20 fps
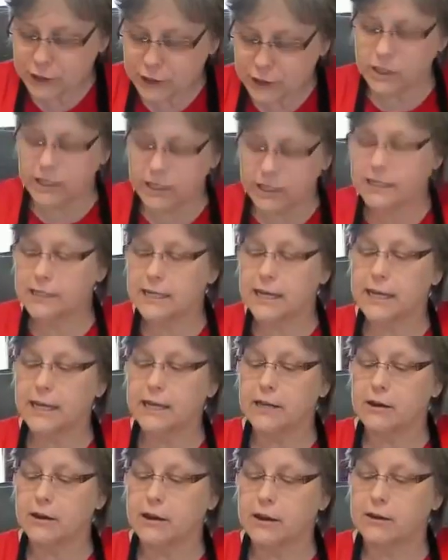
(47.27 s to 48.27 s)
We're going to
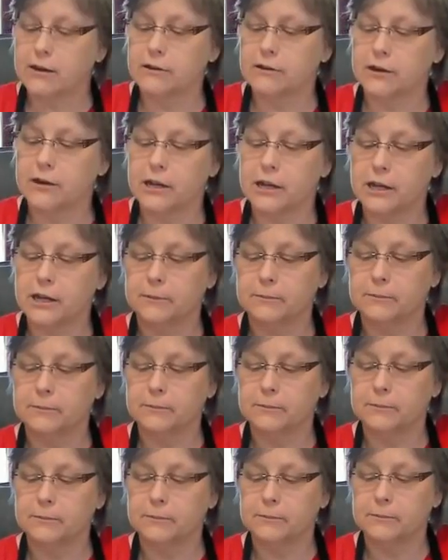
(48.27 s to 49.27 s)
take our
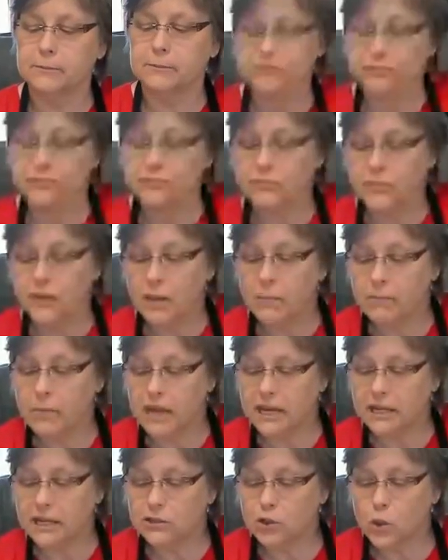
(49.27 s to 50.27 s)

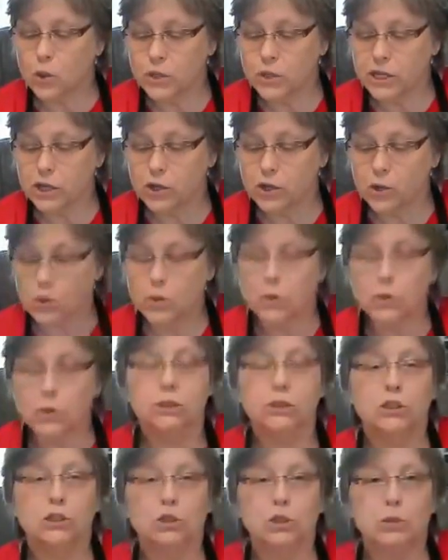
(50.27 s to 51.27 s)
Magnolia Old
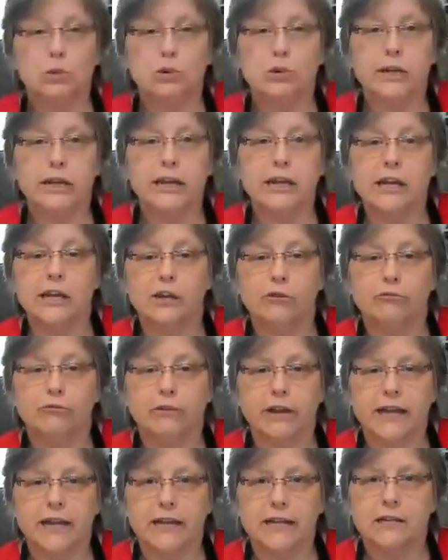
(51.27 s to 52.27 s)
Glory
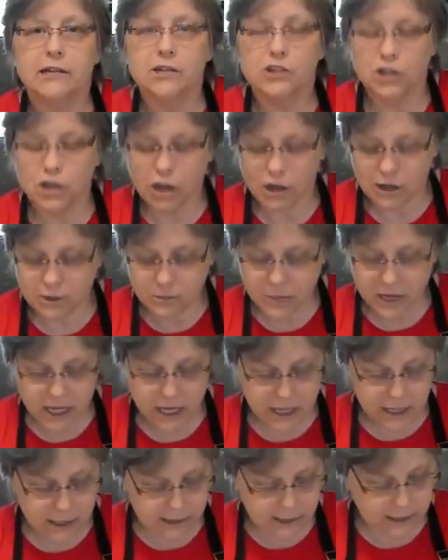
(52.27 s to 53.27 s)
red chalk
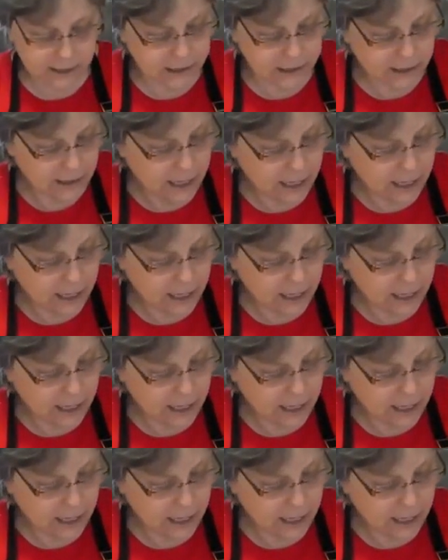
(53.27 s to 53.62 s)
paste